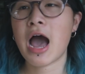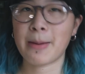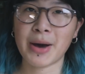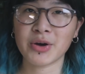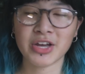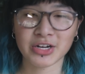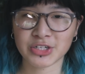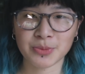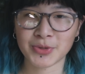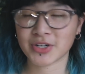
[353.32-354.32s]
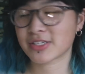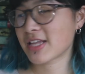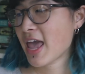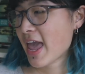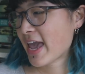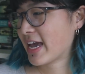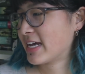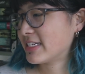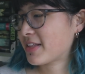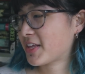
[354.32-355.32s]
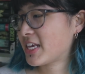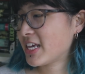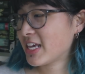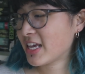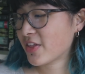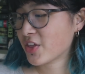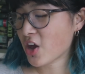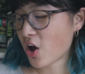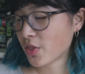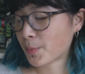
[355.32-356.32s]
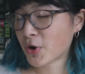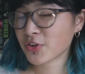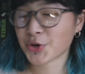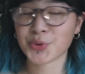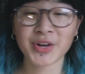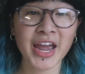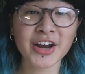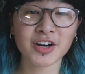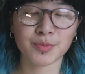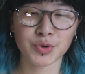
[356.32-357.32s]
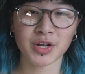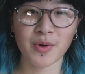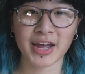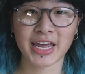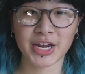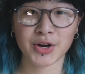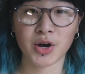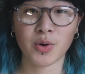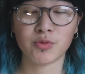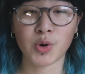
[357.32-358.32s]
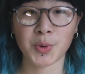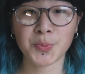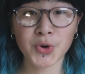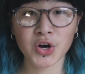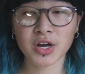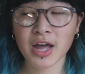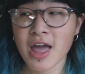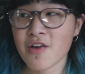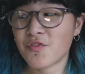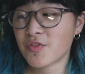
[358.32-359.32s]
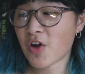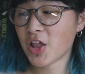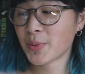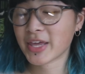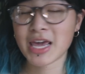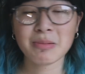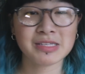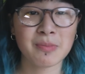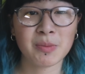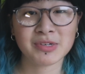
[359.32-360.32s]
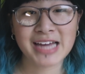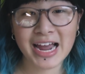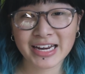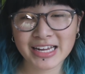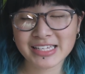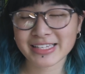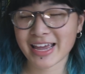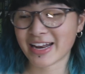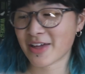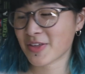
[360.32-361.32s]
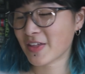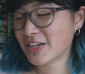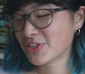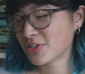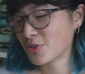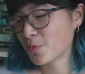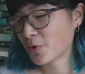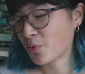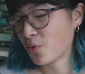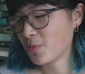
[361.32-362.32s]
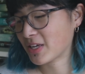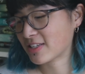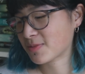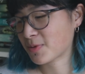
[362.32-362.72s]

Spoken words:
about young adult books. And the creator of Brooding YA Hero wrote a book following him as the main protagonist, and I think that is just super cool because his